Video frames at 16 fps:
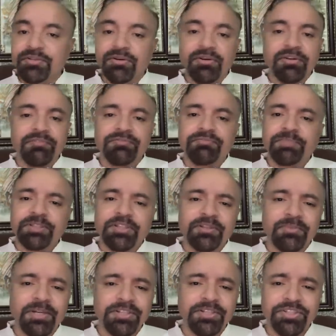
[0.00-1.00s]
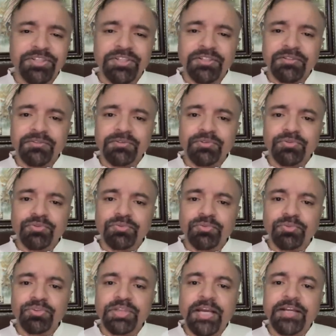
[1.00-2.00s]
a lot of patharbaji, you
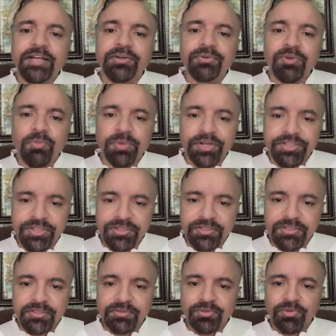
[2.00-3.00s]
couldn't carry out operation.